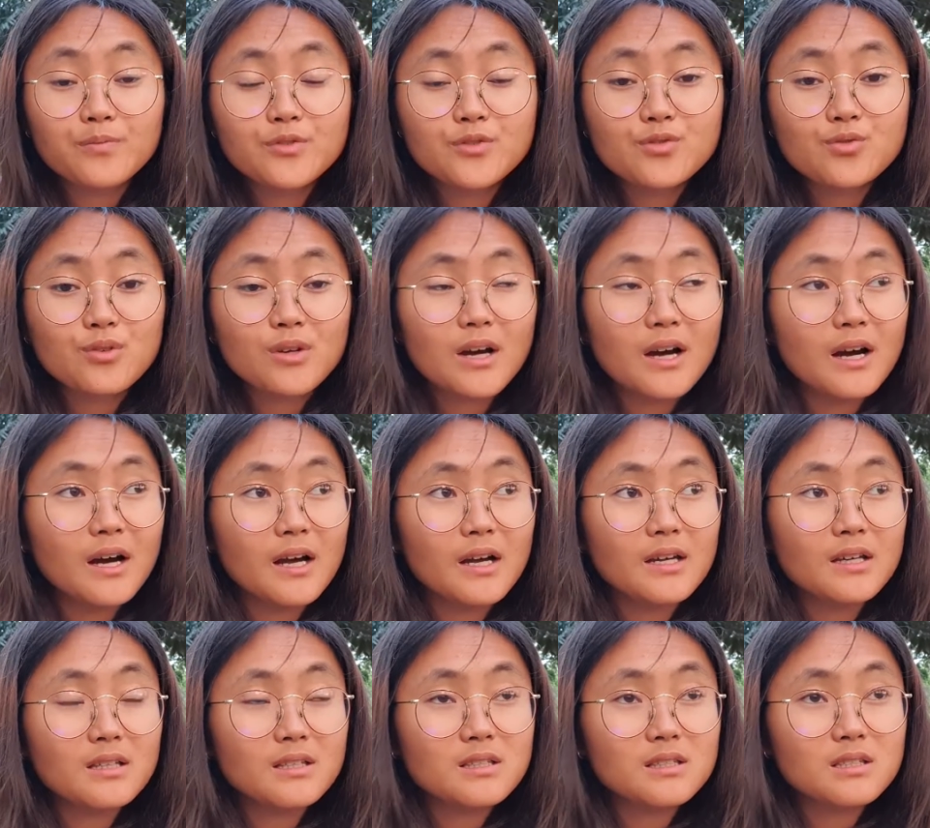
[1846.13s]
to
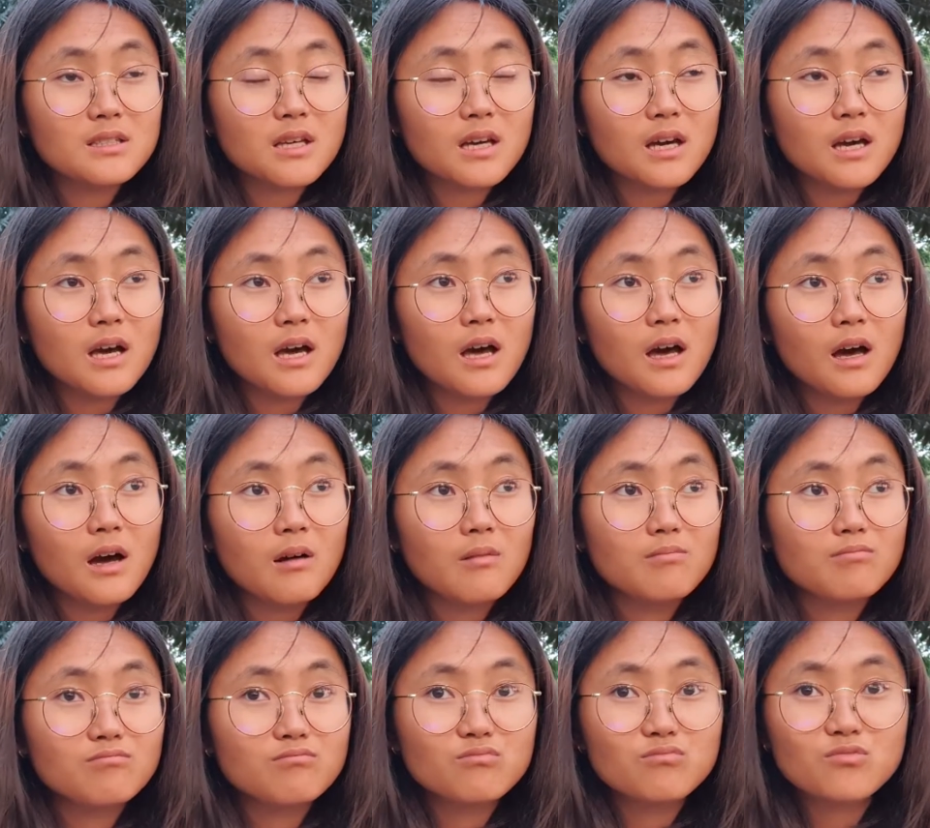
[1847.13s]
like
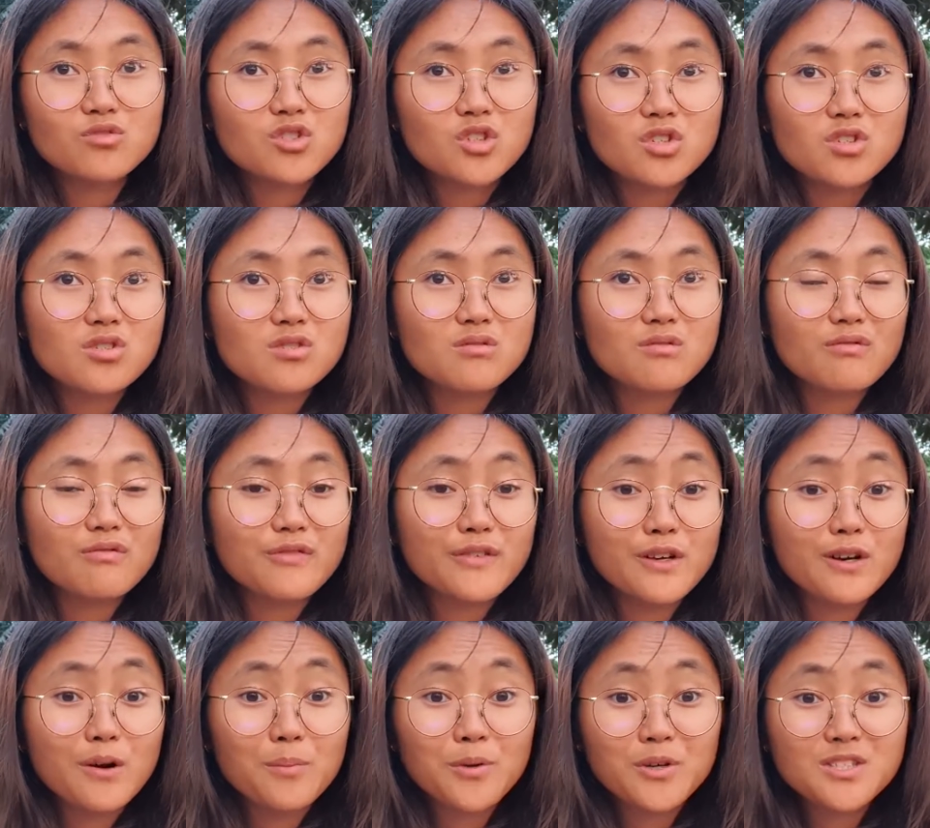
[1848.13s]
just
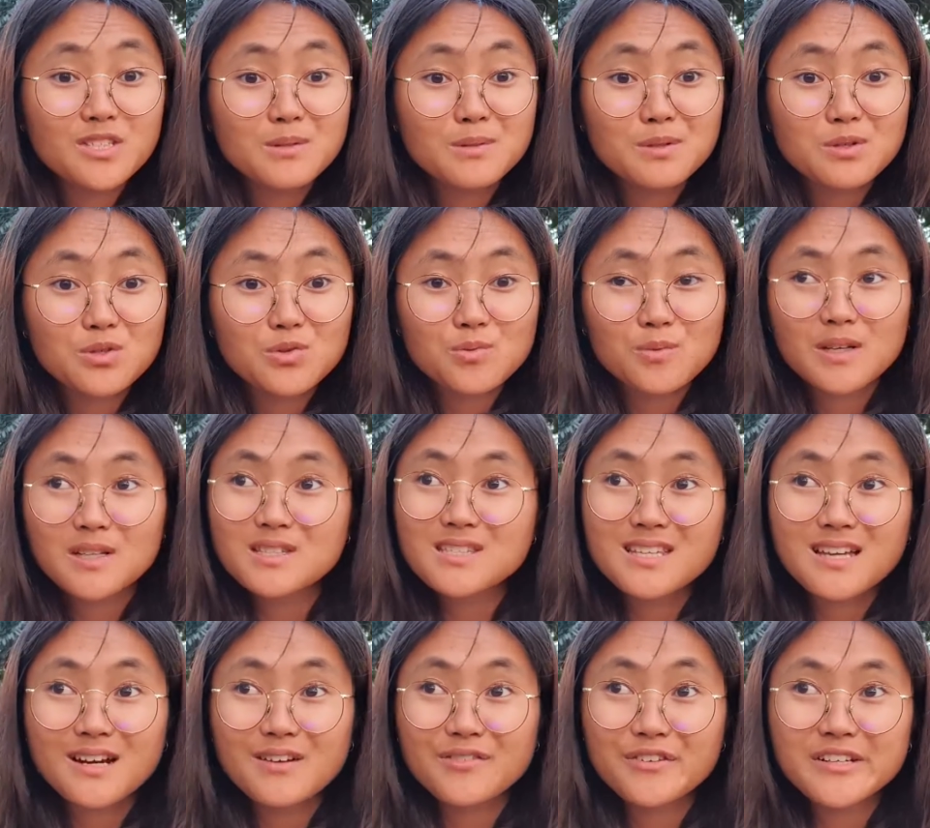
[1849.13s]
fill our body because we were
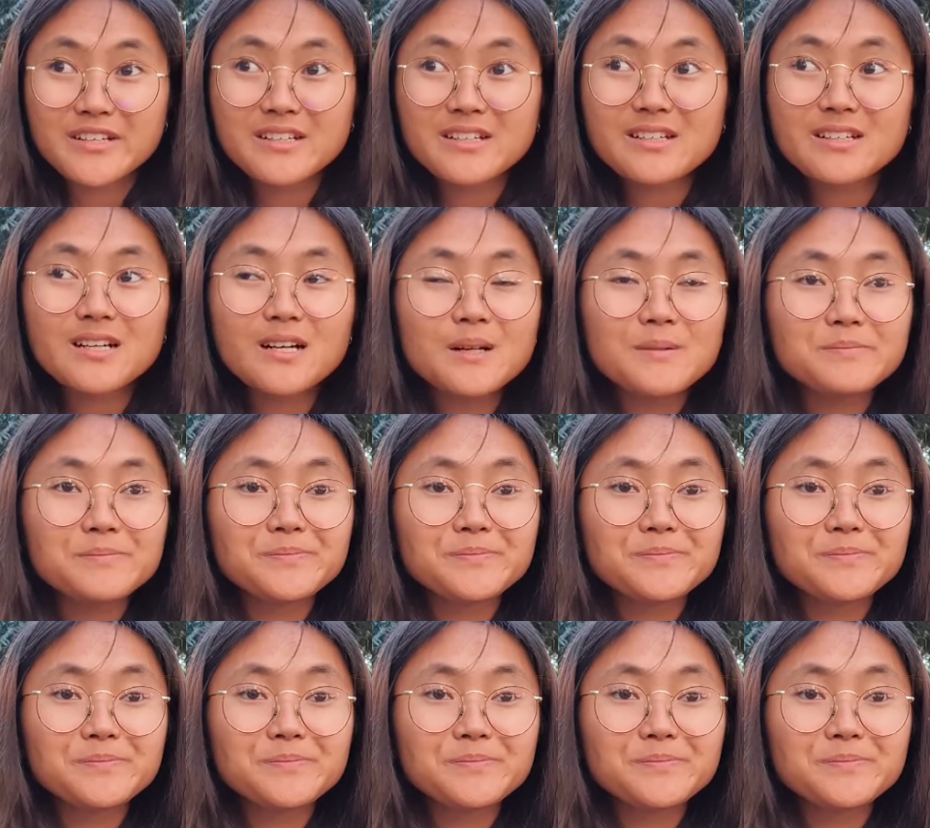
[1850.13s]
starving.